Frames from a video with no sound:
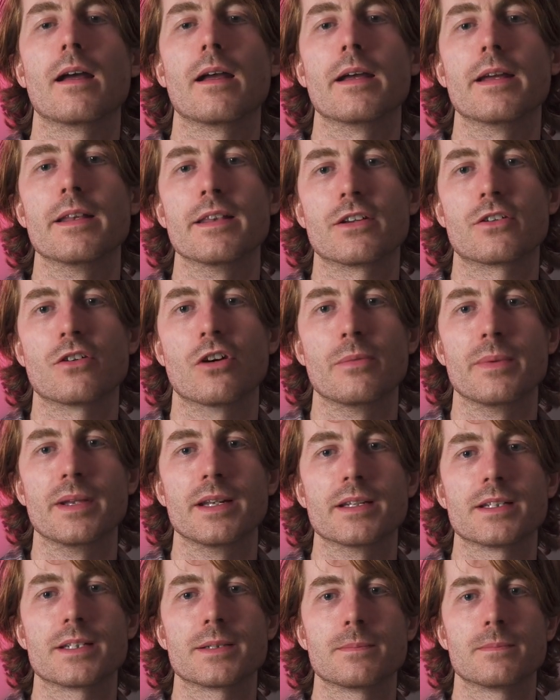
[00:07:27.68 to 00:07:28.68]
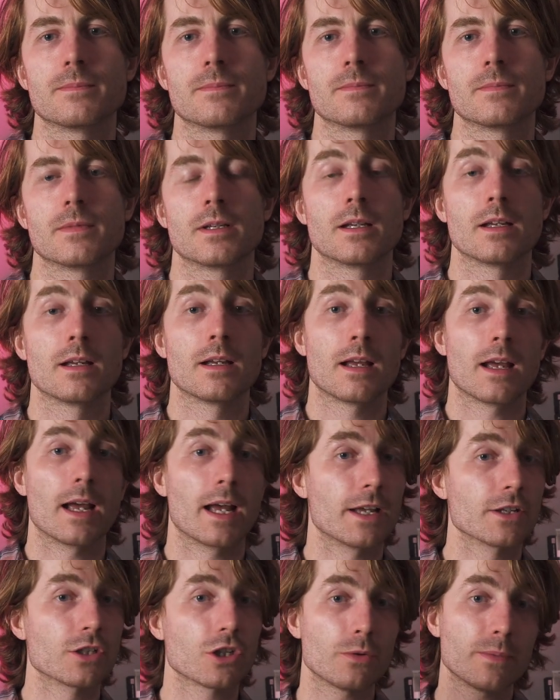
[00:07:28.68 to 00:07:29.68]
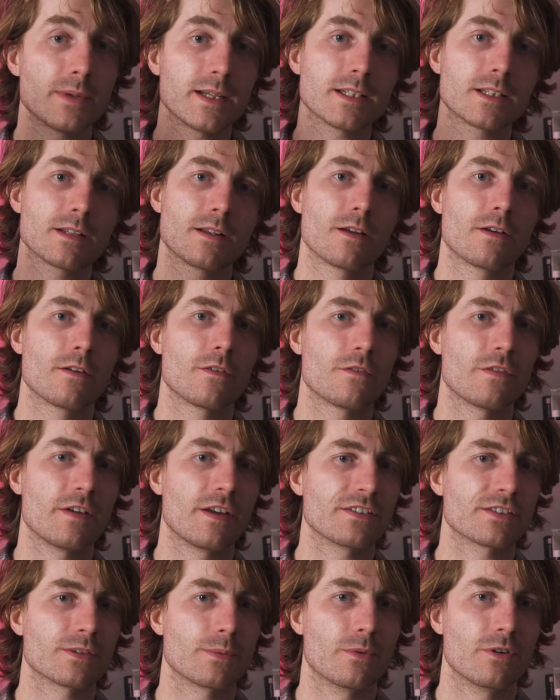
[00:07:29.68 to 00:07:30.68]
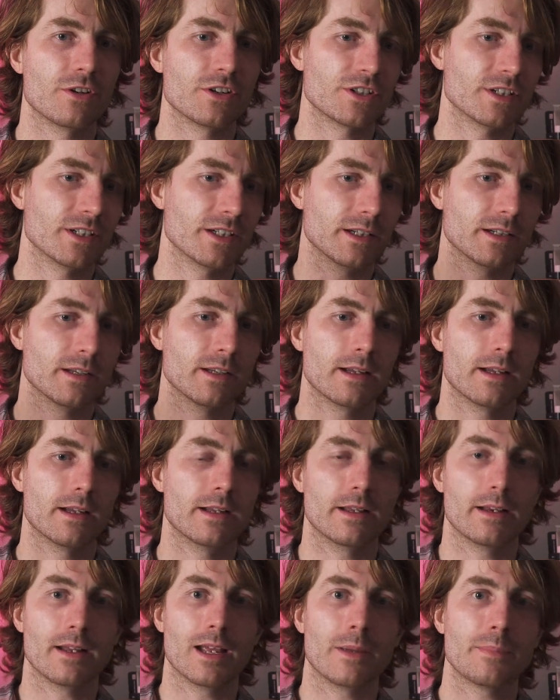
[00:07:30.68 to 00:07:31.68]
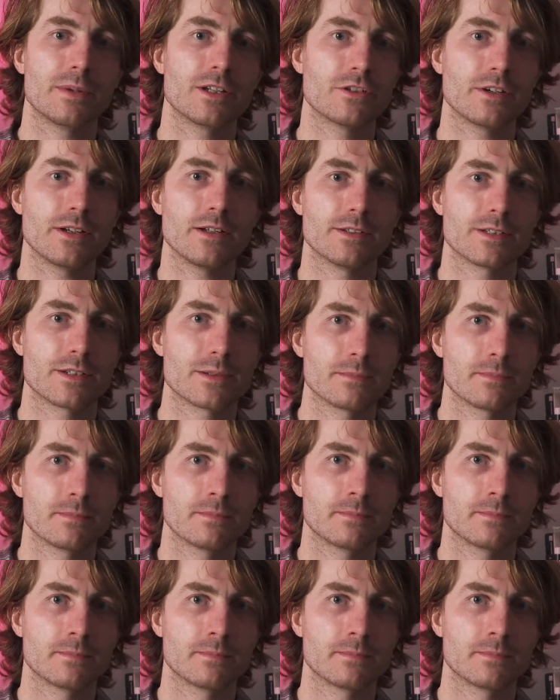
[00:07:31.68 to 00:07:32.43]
in the comments. As always, thanks for watching and happy trails.